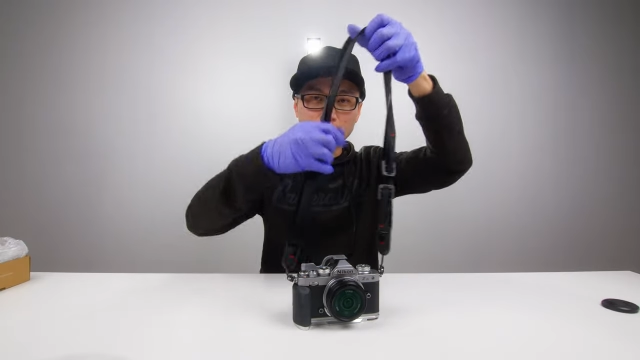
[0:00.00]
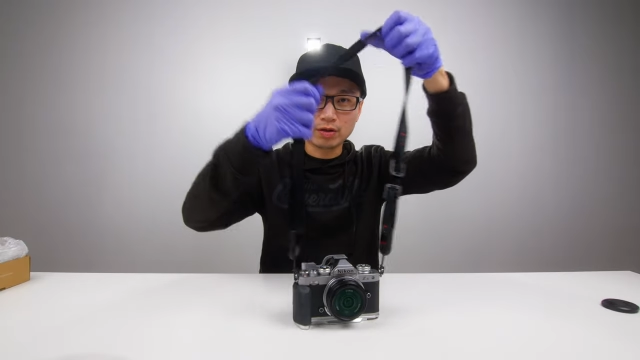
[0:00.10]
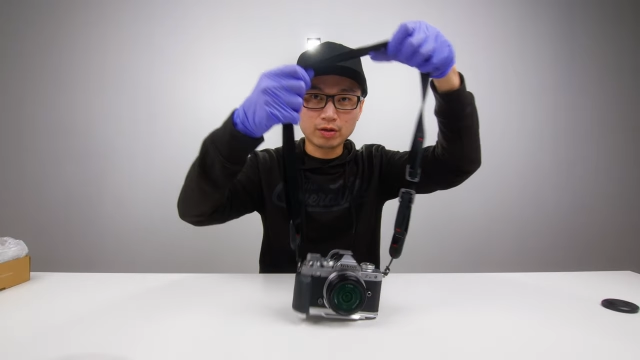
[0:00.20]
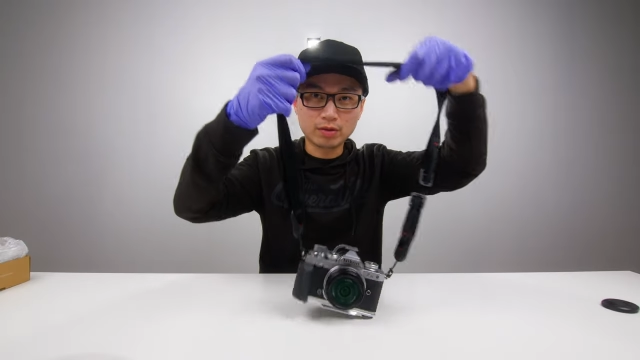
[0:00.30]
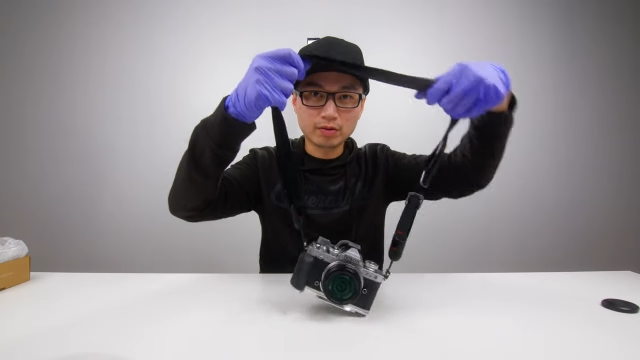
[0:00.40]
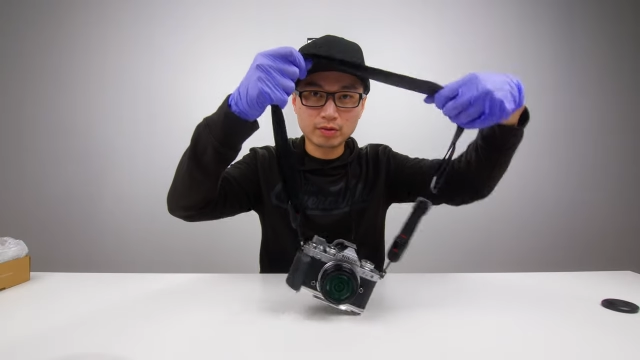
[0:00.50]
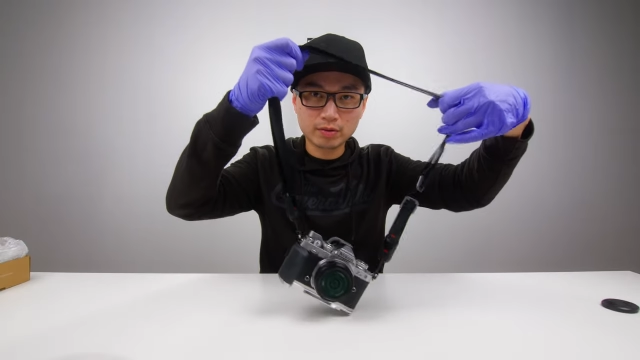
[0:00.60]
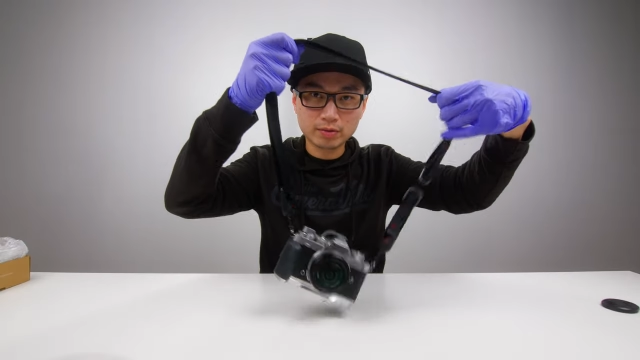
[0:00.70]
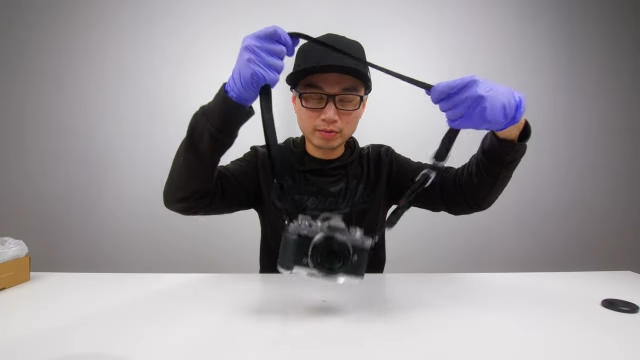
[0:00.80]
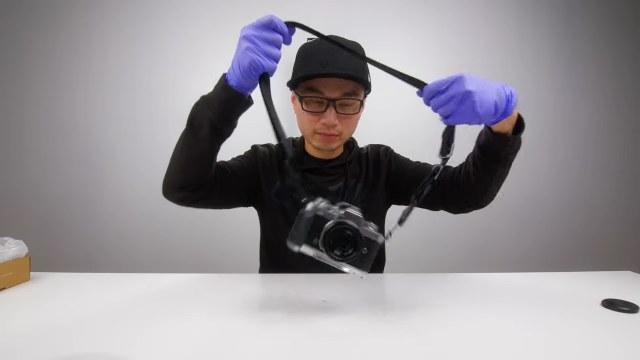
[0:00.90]

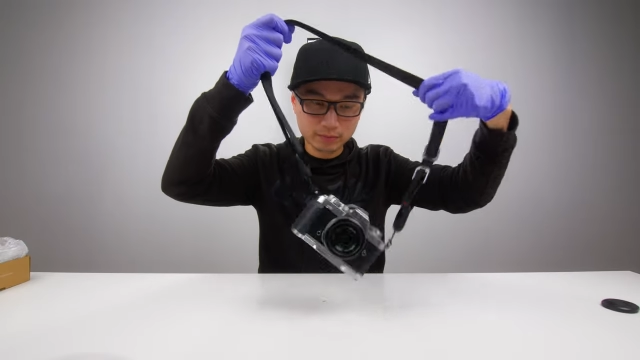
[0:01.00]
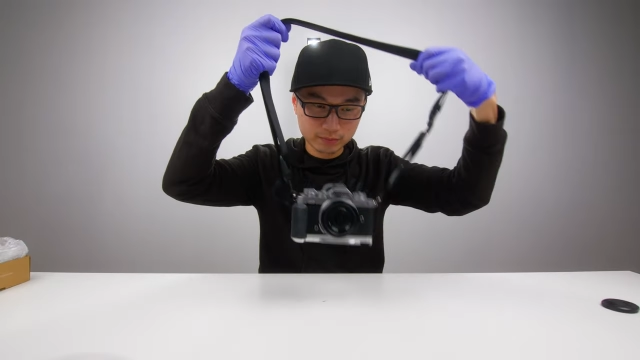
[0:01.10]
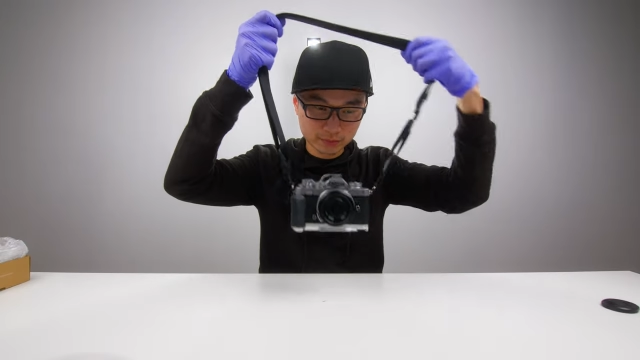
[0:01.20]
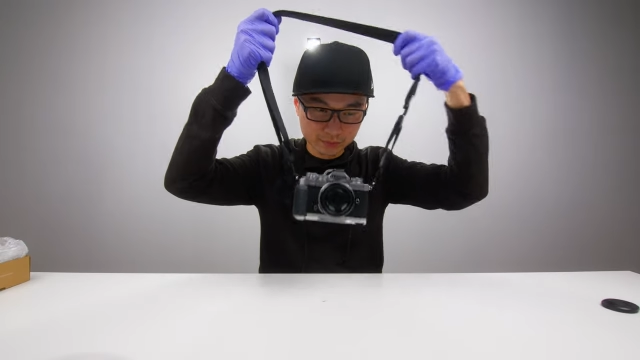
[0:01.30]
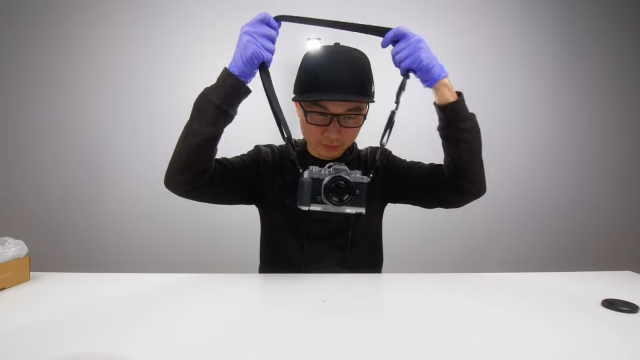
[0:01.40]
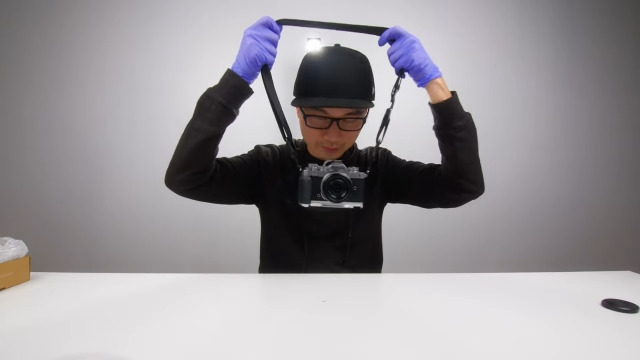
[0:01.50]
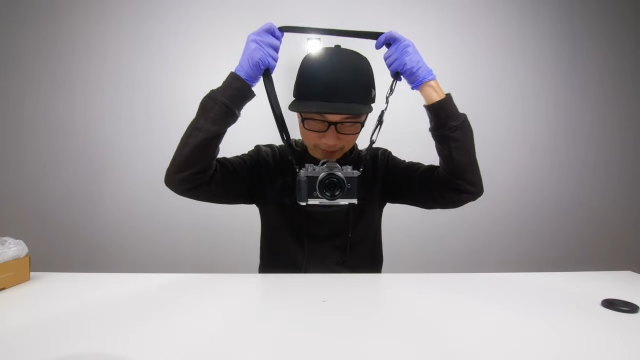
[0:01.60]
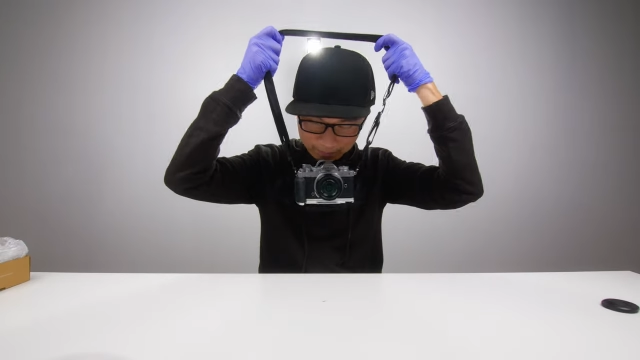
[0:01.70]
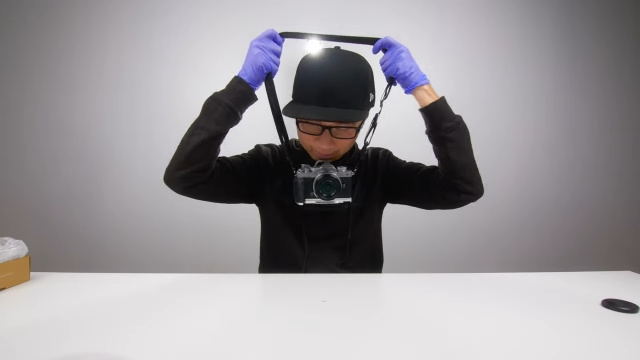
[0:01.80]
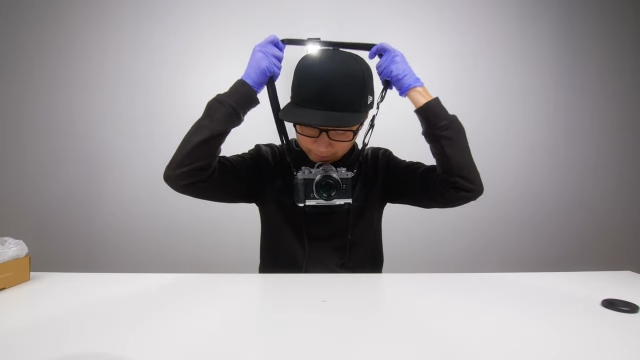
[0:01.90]

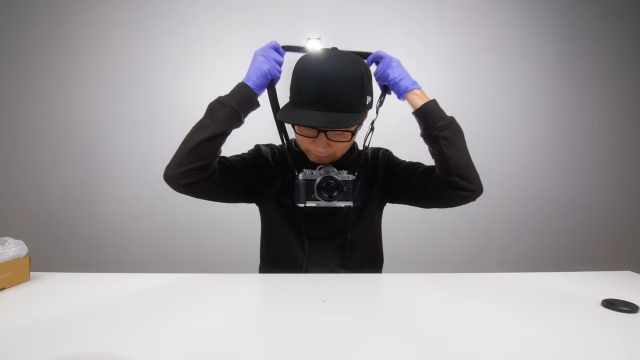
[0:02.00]
(no one is talking)